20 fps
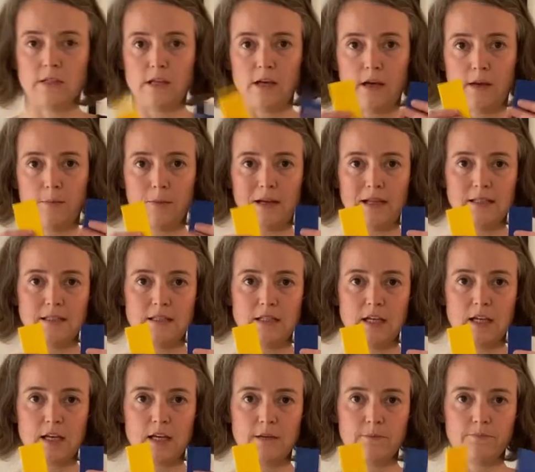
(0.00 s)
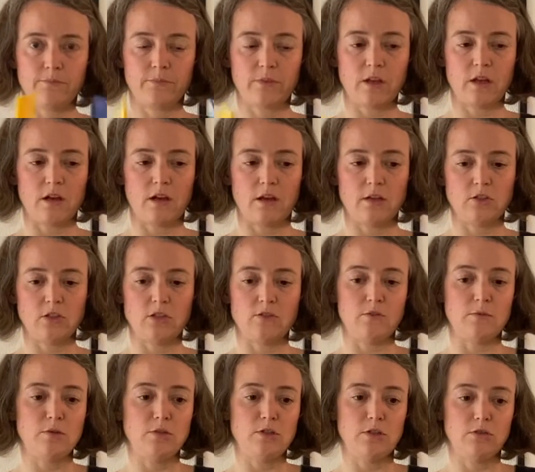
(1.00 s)
plastic, just
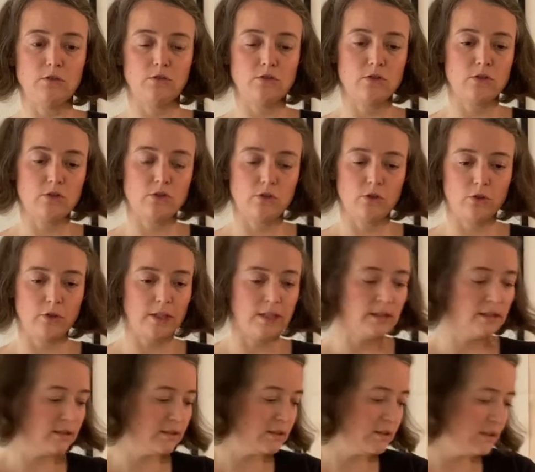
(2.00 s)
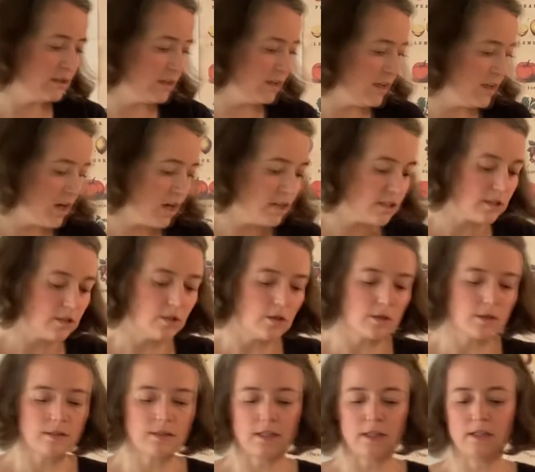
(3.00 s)
from a children's toy. As
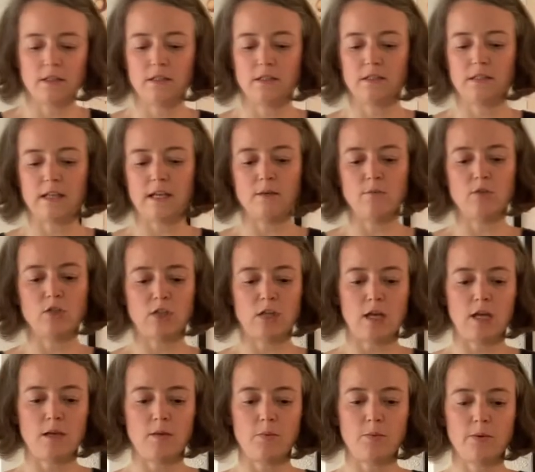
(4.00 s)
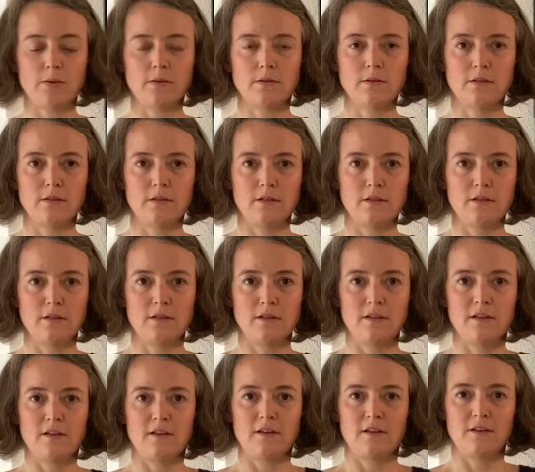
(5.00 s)
long as they're the same shape,
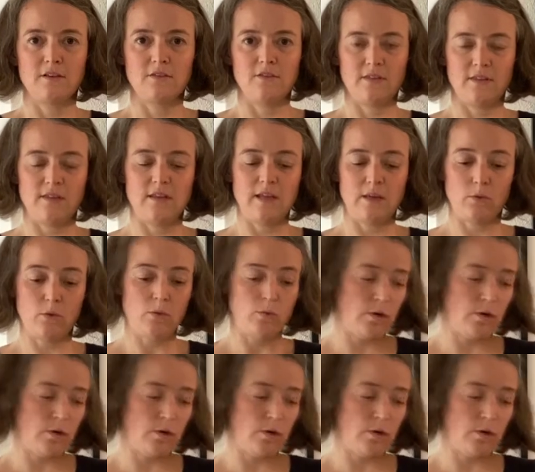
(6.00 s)
it will